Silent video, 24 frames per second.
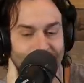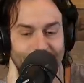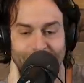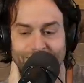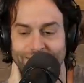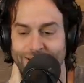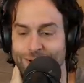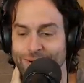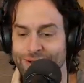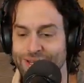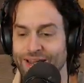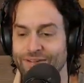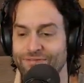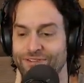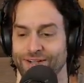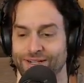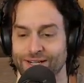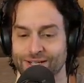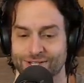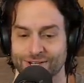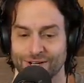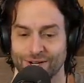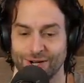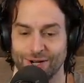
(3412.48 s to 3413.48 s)
He would laugh like
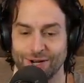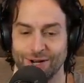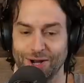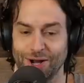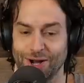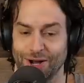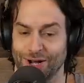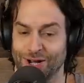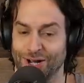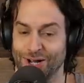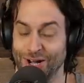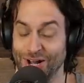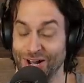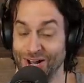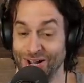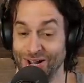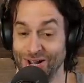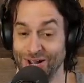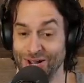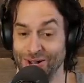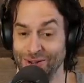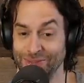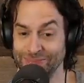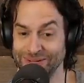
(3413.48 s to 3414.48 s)
this.
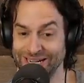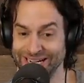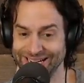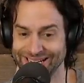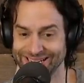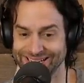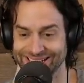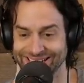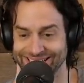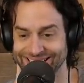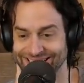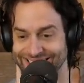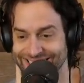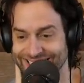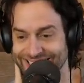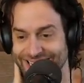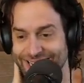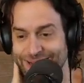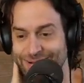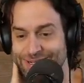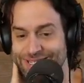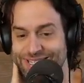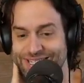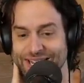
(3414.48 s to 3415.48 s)
Ho-ho, man!
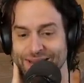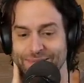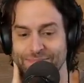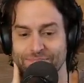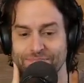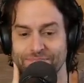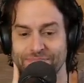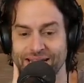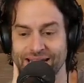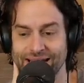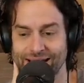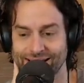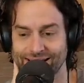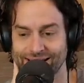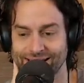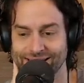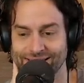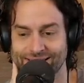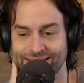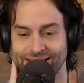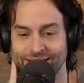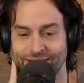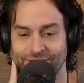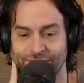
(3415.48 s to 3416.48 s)
He would say man
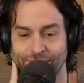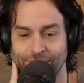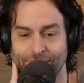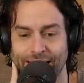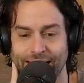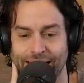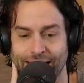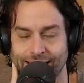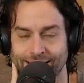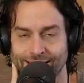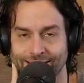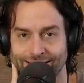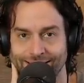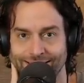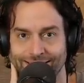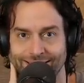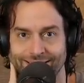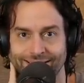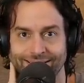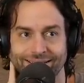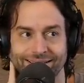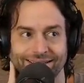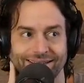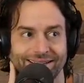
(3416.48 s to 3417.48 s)
instead of man.
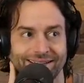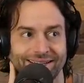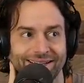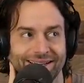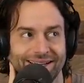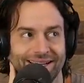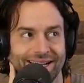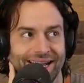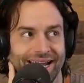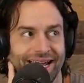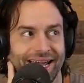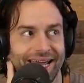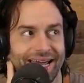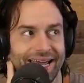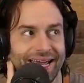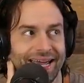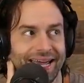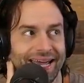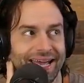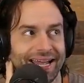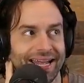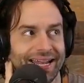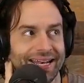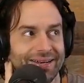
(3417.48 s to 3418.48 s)

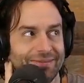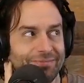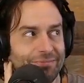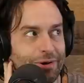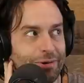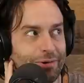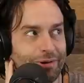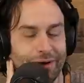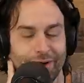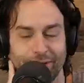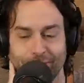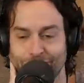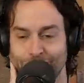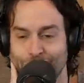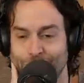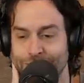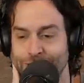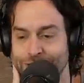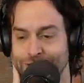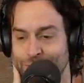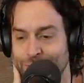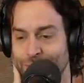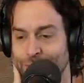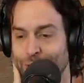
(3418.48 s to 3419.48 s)
And we were in our
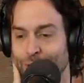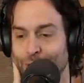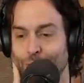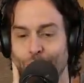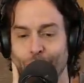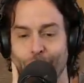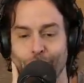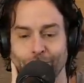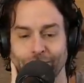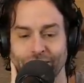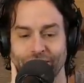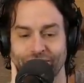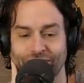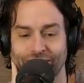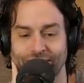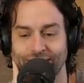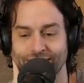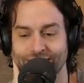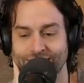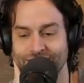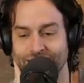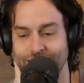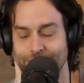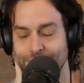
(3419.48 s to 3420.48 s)
20s, and we were all living in
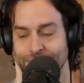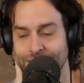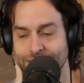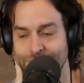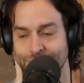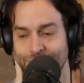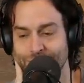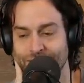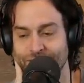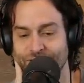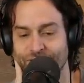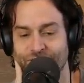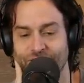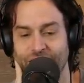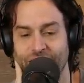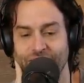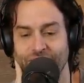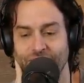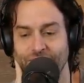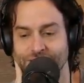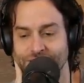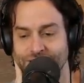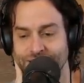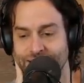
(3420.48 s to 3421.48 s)
the same place. We were like 5
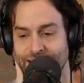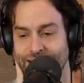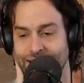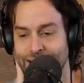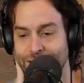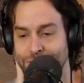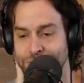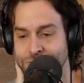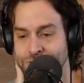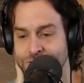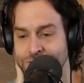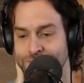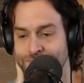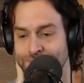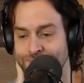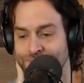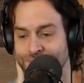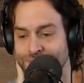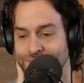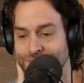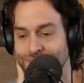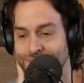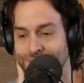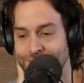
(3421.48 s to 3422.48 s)
of us in a house.
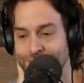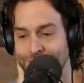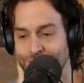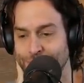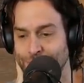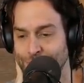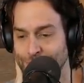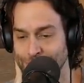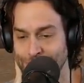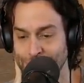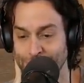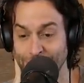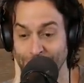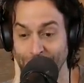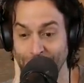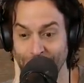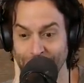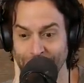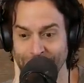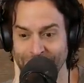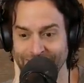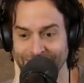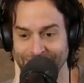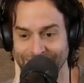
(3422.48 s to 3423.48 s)
Ho
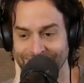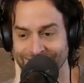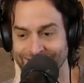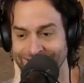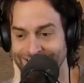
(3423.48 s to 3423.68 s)
ho, man.